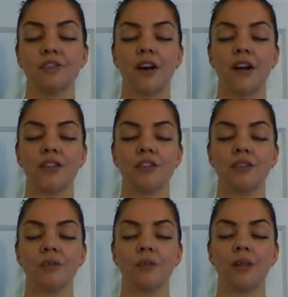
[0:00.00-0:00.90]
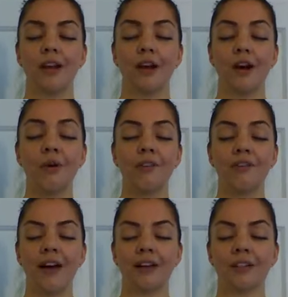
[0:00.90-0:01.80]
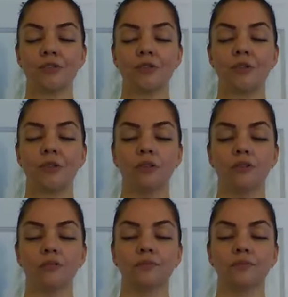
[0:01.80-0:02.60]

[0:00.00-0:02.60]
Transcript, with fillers: and try to let go of that control.